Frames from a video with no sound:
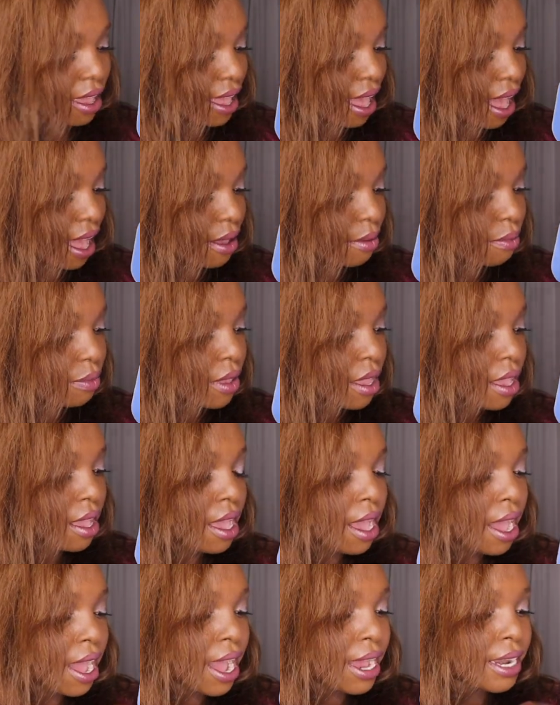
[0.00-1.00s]
yeah,
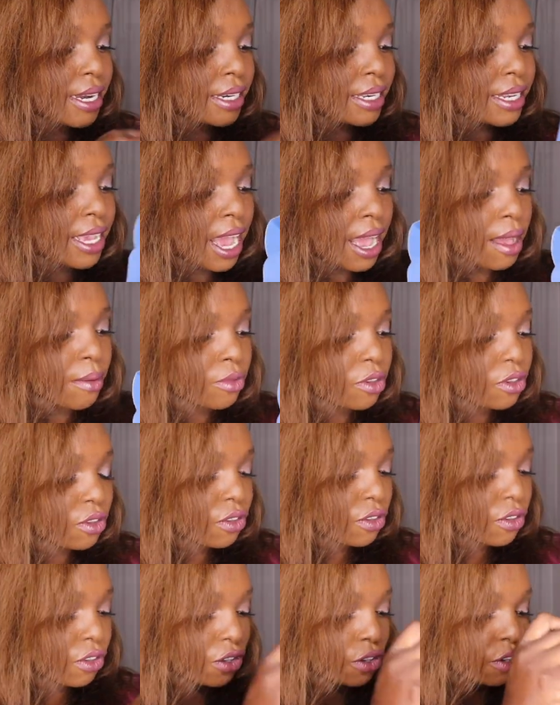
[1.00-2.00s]
and it
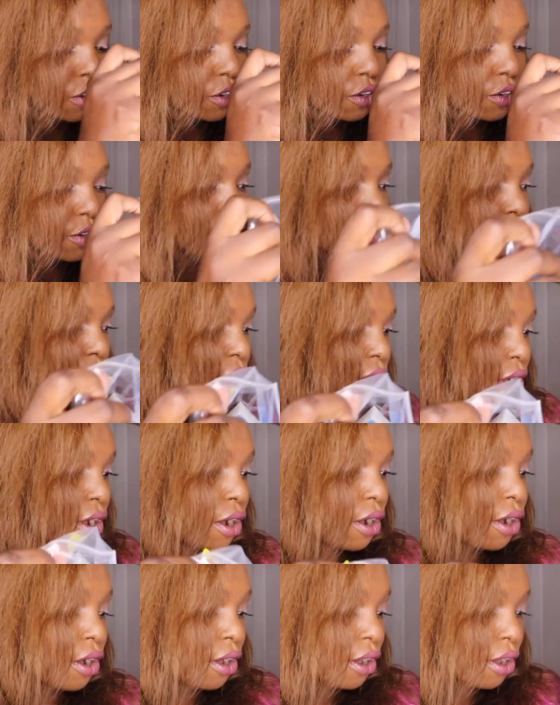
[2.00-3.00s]
comes,
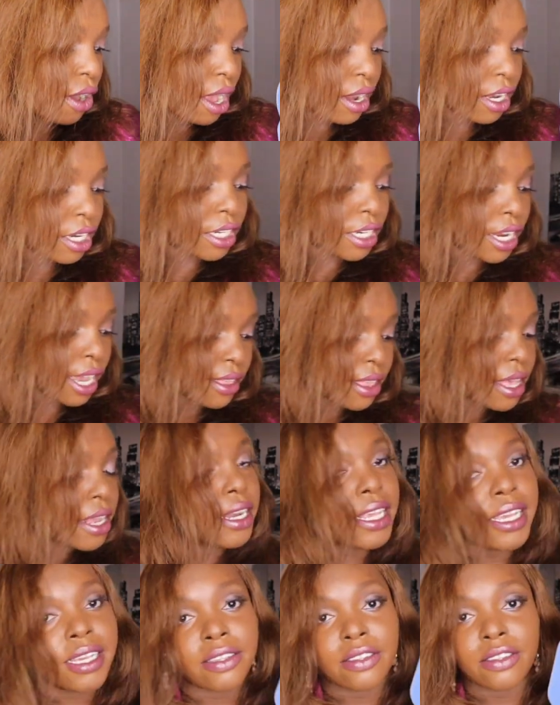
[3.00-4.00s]
I'll share the
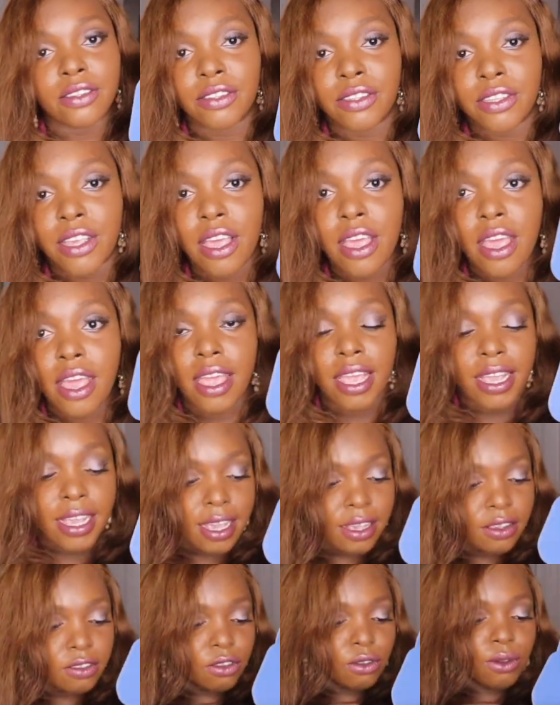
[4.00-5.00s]
links
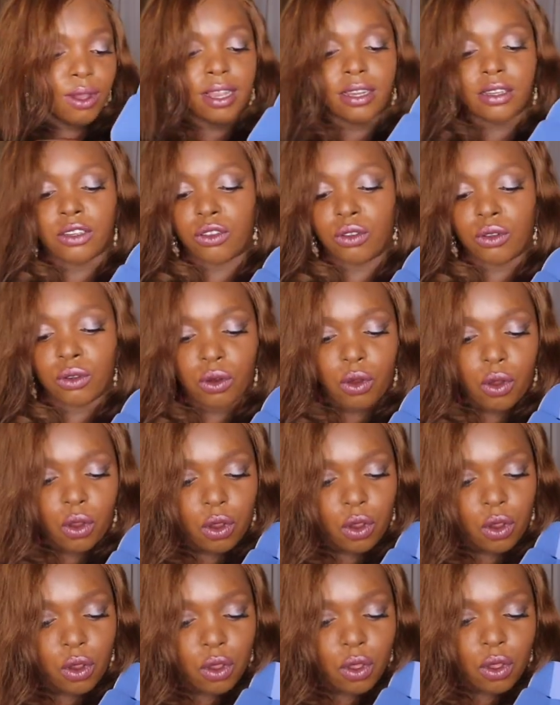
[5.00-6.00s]
in case you want to
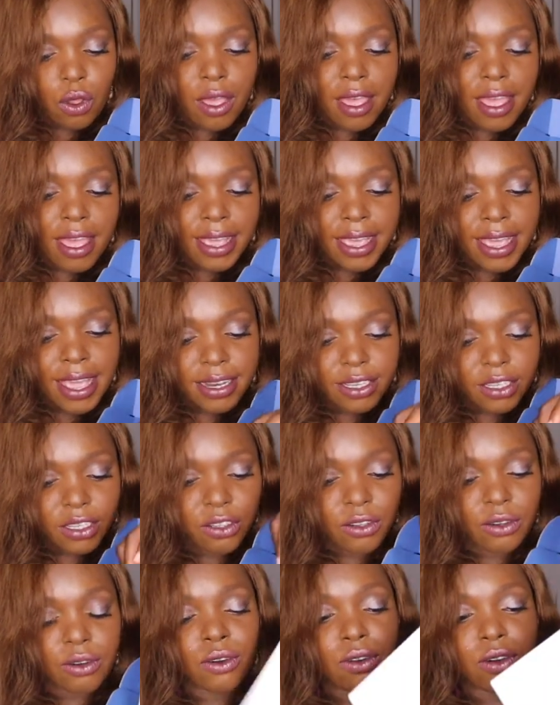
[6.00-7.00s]

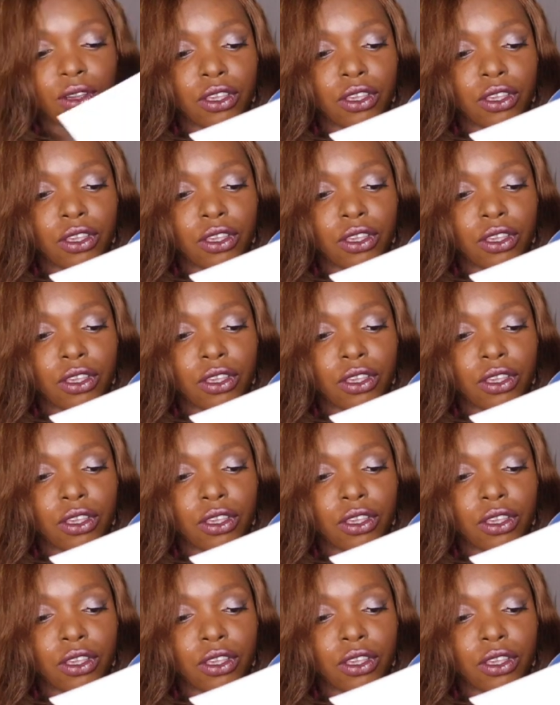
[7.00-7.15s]
get yours.